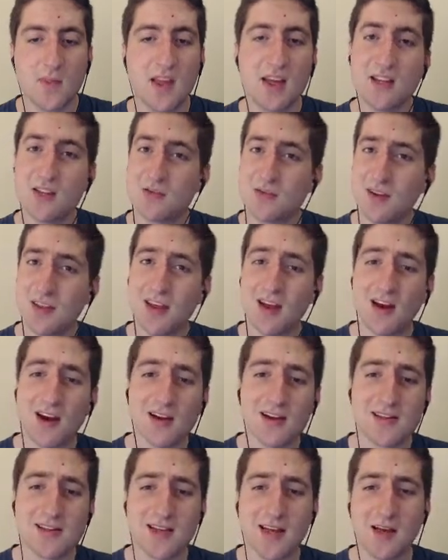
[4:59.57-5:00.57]
It's really
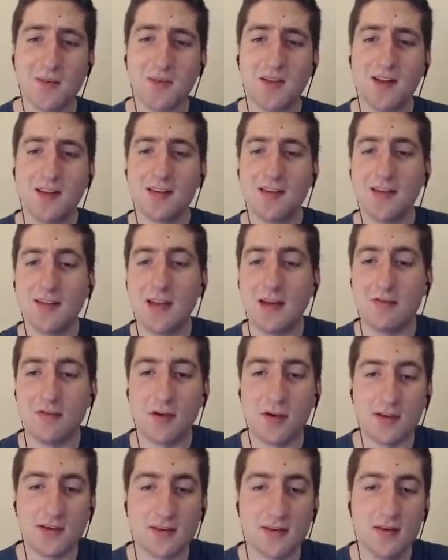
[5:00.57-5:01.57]
hard to say aplenty in that
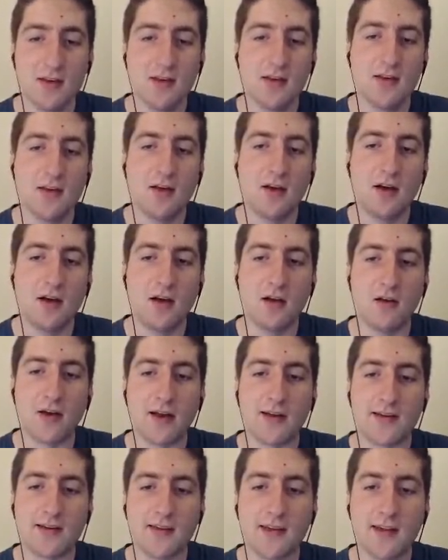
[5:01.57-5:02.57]
voice.
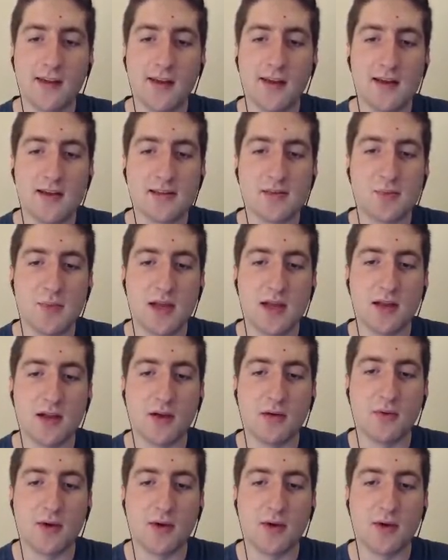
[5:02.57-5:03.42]
Alright, let's make our